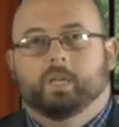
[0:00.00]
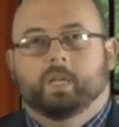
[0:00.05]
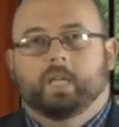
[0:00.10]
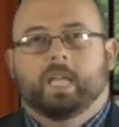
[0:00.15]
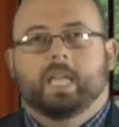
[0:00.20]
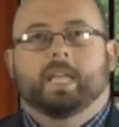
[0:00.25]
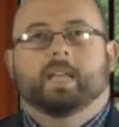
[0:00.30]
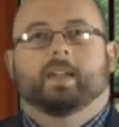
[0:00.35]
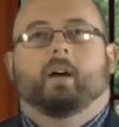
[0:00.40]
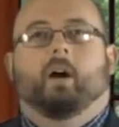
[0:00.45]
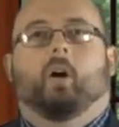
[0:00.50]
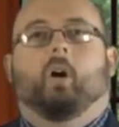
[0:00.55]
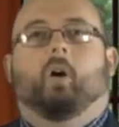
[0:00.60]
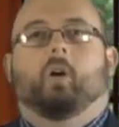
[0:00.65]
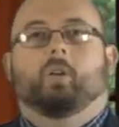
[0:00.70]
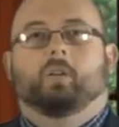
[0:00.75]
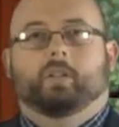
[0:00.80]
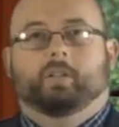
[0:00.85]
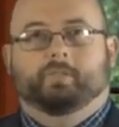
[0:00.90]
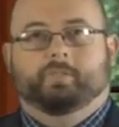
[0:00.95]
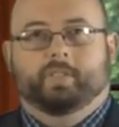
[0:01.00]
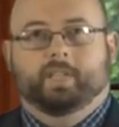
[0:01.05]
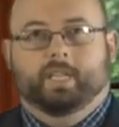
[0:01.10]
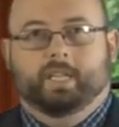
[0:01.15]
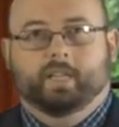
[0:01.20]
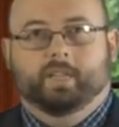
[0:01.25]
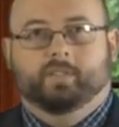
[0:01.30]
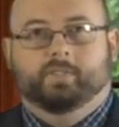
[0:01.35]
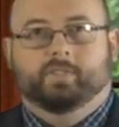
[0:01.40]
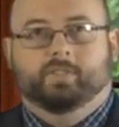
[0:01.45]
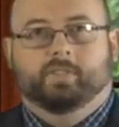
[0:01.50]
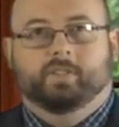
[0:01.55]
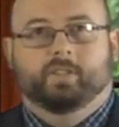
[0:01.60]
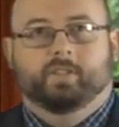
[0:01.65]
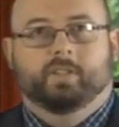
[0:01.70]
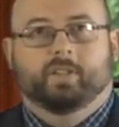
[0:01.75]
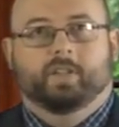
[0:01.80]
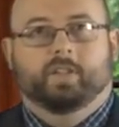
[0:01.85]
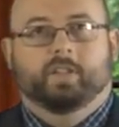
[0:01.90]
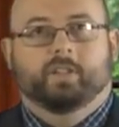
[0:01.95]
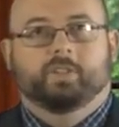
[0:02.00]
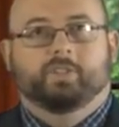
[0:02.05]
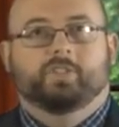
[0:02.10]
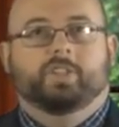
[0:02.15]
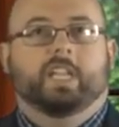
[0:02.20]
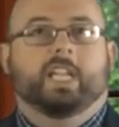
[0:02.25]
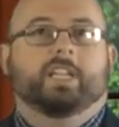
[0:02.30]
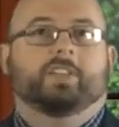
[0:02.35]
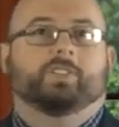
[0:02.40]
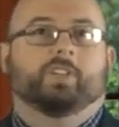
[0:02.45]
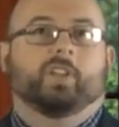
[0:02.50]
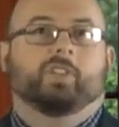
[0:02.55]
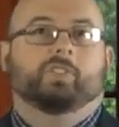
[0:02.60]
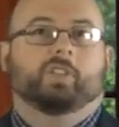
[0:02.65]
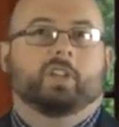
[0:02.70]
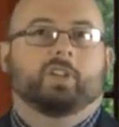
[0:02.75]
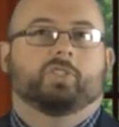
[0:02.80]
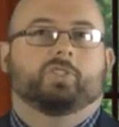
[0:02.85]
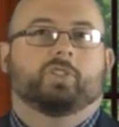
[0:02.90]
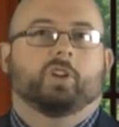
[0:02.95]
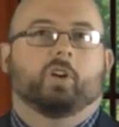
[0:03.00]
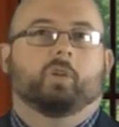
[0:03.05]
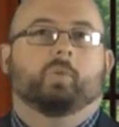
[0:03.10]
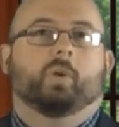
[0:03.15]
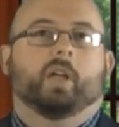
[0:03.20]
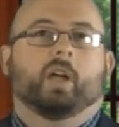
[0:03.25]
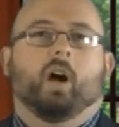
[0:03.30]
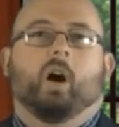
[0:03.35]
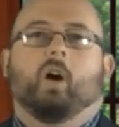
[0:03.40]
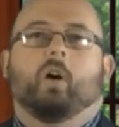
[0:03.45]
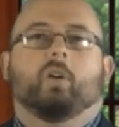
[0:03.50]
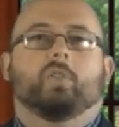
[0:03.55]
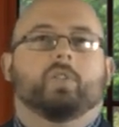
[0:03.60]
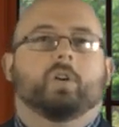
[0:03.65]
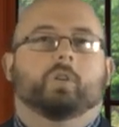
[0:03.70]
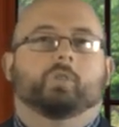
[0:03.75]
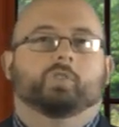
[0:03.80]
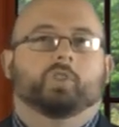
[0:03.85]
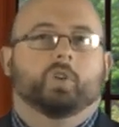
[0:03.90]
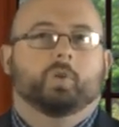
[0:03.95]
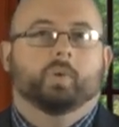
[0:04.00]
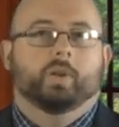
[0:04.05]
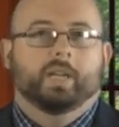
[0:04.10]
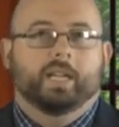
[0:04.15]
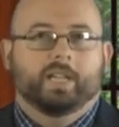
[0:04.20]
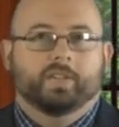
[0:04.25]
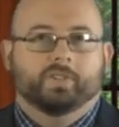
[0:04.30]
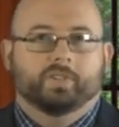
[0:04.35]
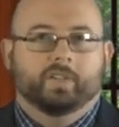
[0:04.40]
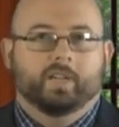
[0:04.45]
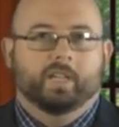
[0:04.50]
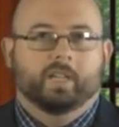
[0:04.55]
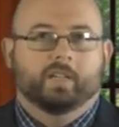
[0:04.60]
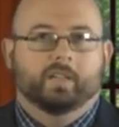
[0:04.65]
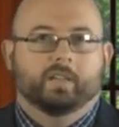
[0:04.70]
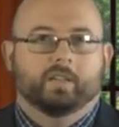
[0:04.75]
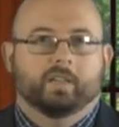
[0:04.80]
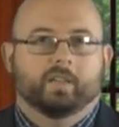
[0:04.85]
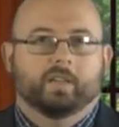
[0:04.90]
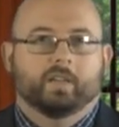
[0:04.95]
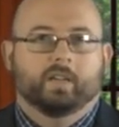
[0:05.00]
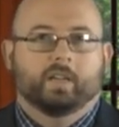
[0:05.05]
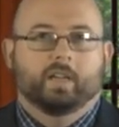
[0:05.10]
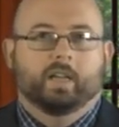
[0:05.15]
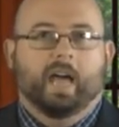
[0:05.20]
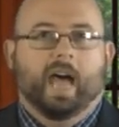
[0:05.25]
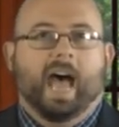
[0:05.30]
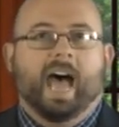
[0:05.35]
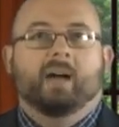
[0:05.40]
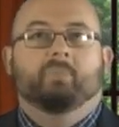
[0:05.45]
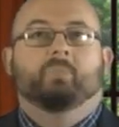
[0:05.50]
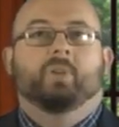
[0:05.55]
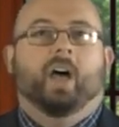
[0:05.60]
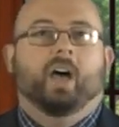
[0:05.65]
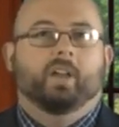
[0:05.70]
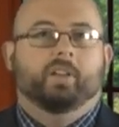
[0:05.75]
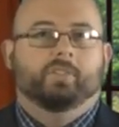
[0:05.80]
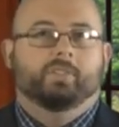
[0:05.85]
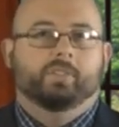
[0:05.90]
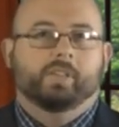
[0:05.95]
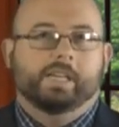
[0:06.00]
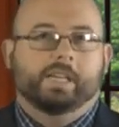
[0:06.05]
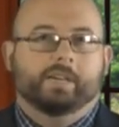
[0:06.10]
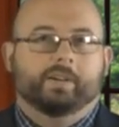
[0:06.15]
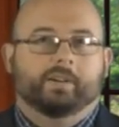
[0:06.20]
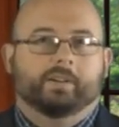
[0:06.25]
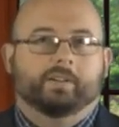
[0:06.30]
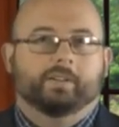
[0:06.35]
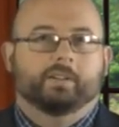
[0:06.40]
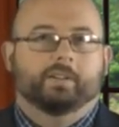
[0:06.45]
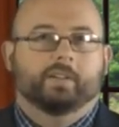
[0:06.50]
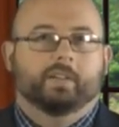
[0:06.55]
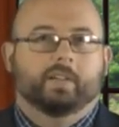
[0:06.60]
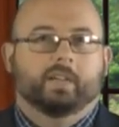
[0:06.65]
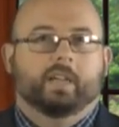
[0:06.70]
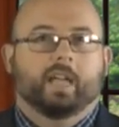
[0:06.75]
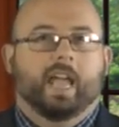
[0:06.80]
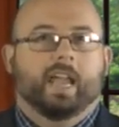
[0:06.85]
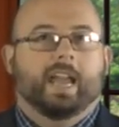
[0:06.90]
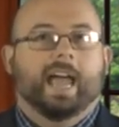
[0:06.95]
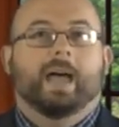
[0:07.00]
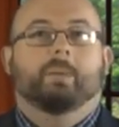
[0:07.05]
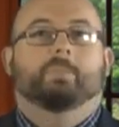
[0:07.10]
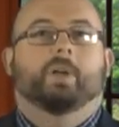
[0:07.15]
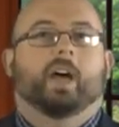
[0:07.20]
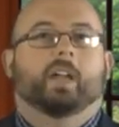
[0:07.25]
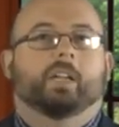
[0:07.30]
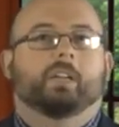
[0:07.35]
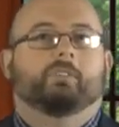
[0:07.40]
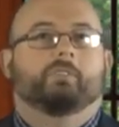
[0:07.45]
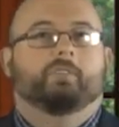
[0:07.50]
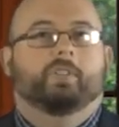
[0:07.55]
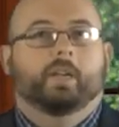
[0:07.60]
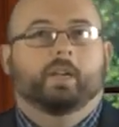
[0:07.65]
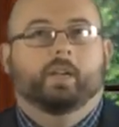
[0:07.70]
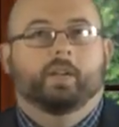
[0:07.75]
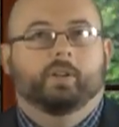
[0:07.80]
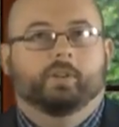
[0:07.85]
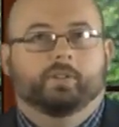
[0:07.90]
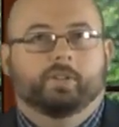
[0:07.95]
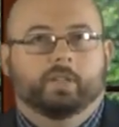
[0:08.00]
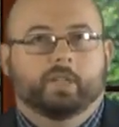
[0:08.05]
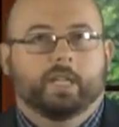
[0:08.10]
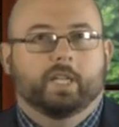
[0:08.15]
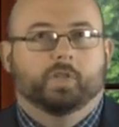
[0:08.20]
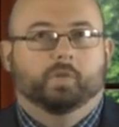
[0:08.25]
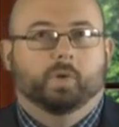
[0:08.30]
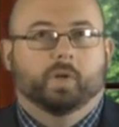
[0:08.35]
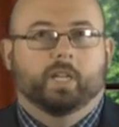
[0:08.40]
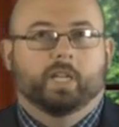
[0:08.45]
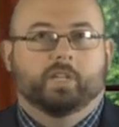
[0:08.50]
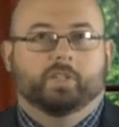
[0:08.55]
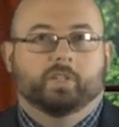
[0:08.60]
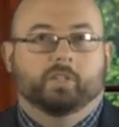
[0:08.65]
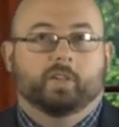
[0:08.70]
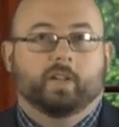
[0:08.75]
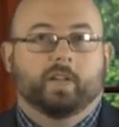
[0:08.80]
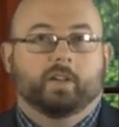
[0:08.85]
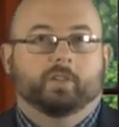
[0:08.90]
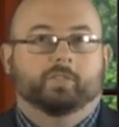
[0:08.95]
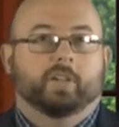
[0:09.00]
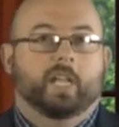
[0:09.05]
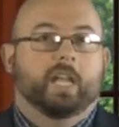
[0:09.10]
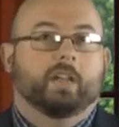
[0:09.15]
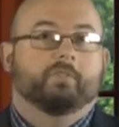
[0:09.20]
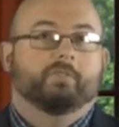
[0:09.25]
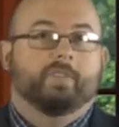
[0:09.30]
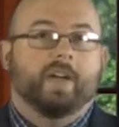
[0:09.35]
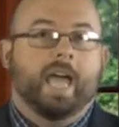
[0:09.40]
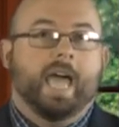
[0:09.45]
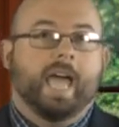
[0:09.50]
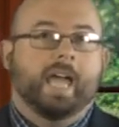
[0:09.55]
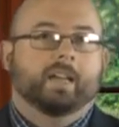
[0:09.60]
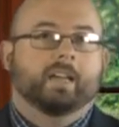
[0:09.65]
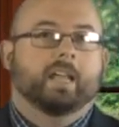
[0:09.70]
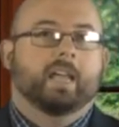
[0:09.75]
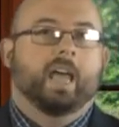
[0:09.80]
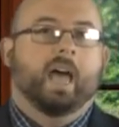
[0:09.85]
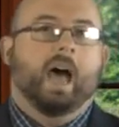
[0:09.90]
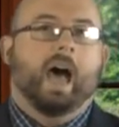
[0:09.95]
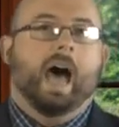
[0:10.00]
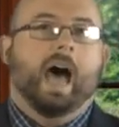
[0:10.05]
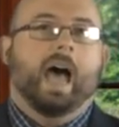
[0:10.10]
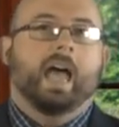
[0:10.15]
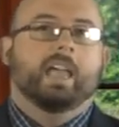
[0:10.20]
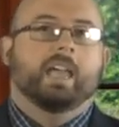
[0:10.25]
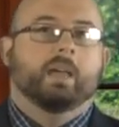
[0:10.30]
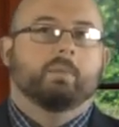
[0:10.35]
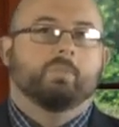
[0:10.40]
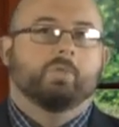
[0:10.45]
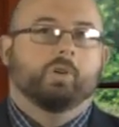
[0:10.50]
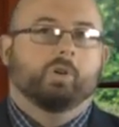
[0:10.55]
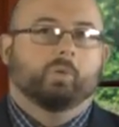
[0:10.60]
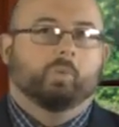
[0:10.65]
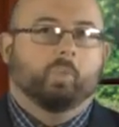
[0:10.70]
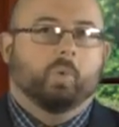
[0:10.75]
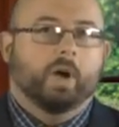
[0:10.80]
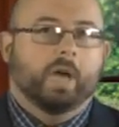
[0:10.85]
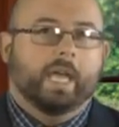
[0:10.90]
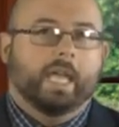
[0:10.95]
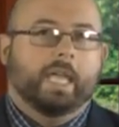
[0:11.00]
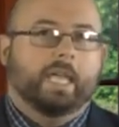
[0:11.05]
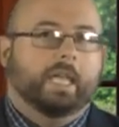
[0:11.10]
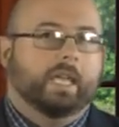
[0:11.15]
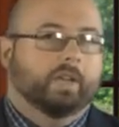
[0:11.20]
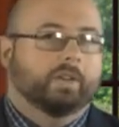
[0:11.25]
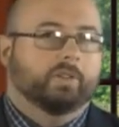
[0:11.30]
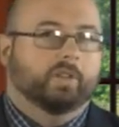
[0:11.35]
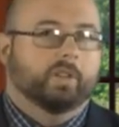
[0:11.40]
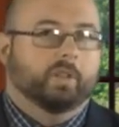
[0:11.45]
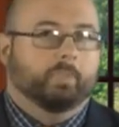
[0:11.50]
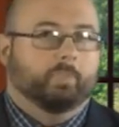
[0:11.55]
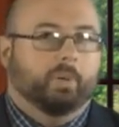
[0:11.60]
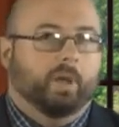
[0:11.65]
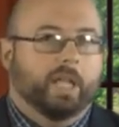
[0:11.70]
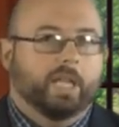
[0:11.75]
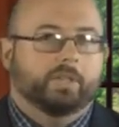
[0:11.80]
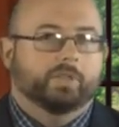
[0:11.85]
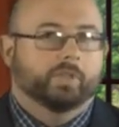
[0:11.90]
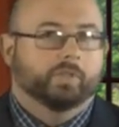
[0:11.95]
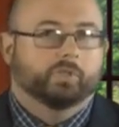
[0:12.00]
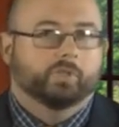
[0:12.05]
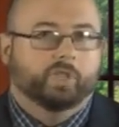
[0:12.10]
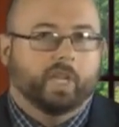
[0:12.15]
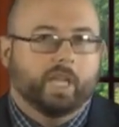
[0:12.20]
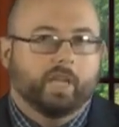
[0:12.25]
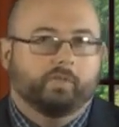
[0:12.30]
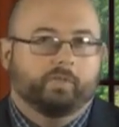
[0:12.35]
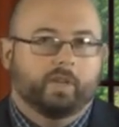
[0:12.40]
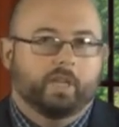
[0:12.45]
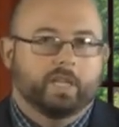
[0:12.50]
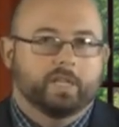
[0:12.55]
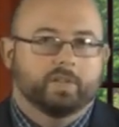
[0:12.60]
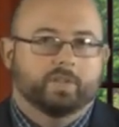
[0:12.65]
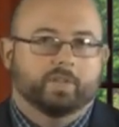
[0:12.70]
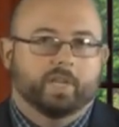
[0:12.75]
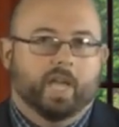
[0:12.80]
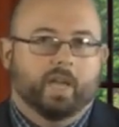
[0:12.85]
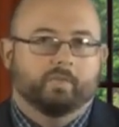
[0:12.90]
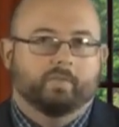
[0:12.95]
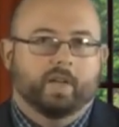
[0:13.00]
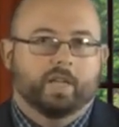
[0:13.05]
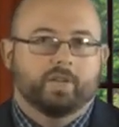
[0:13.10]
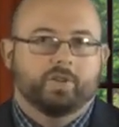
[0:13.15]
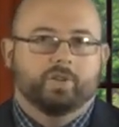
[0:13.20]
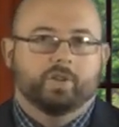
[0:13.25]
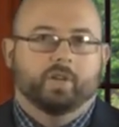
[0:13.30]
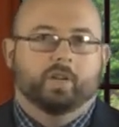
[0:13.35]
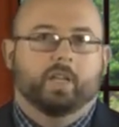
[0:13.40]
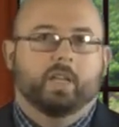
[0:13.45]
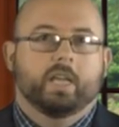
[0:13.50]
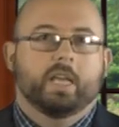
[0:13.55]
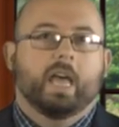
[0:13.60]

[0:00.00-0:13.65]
In all of this, Jesus is showing all those who are listening, "I'm not a sinner, and I'm not inferior to these religious leaders. In fact, I am the way into the place of safety and salvation.